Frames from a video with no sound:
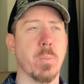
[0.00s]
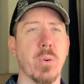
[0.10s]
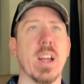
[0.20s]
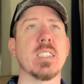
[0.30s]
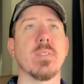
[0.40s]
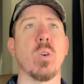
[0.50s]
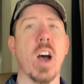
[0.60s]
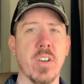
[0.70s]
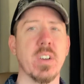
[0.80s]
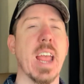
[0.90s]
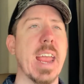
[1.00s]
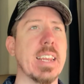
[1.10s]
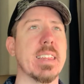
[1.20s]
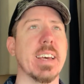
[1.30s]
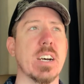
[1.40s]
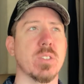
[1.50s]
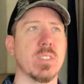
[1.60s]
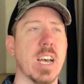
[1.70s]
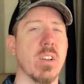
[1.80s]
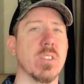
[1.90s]
price of
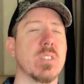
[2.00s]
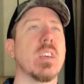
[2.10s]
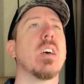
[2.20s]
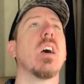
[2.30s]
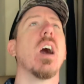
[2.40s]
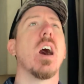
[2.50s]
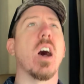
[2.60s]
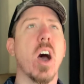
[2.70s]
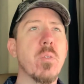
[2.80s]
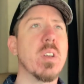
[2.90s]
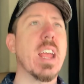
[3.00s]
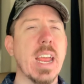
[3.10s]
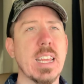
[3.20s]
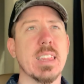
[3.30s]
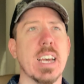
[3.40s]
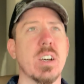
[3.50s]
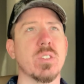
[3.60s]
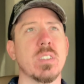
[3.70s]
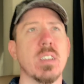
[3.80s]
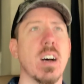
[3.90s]
$180,000.
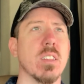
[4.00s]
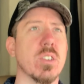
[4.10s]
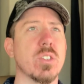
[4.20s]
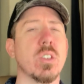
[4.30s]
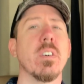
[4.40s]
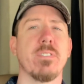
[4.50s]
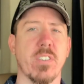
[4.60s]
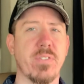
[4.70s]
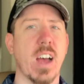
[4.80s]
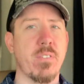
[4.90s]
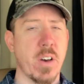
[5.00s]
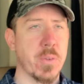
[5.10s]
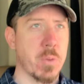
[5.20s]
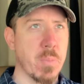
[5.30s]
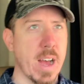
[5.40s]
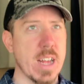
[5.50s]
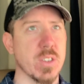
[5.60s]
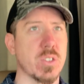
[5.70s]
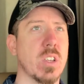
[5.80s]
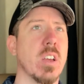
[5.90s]
$180,000 for 500
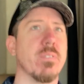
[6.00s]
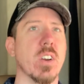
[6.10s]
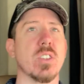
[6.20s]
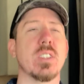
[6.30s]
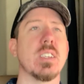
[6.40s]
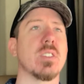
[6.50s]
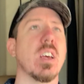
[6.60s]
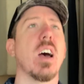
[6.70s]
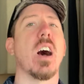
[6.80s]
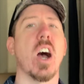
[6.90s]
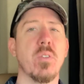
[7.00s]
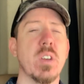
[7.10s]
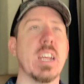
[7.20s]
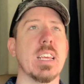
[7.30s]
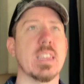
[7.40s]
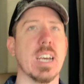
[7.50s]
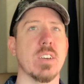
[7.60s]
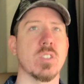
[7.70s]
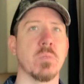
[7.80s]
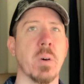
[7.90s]
miles versus
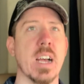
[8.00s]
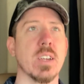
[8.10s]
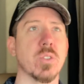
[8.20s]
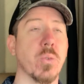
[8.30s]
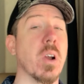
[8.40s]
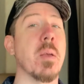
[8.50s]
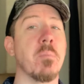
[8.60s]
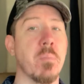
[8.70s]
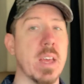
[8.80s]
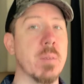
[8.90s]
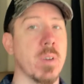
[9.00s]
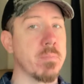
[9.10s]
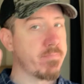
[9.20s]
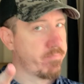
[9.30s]
180,000 miles for a minimum